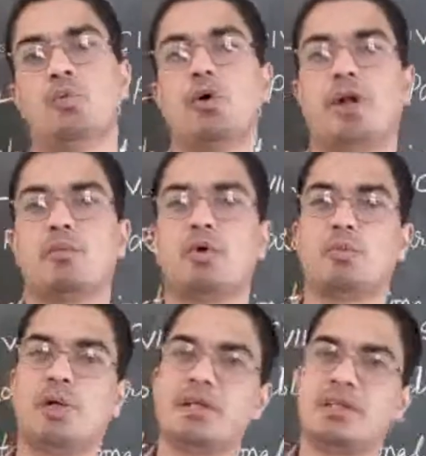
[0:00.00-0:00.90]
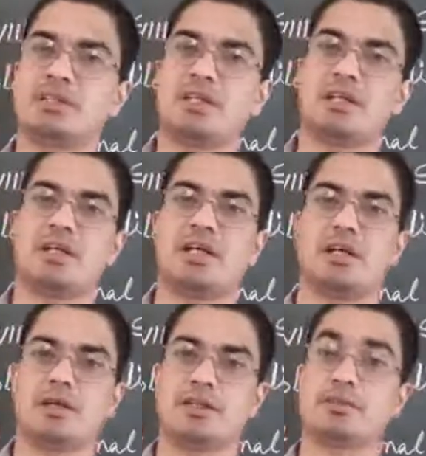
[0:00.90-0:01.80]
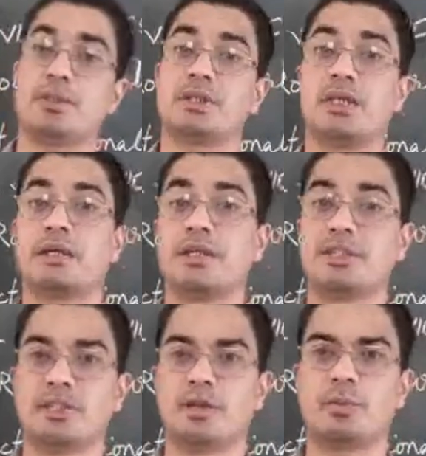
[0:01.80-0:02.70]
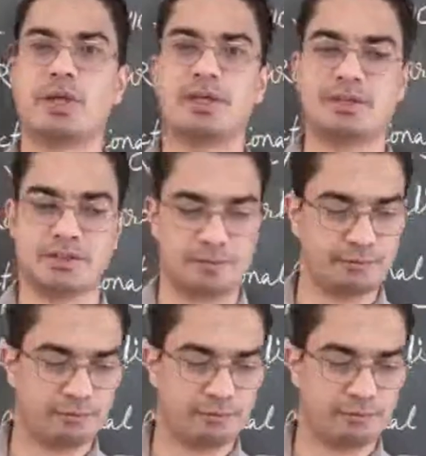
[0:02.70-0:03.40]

More and more parties are there, especially regional parties.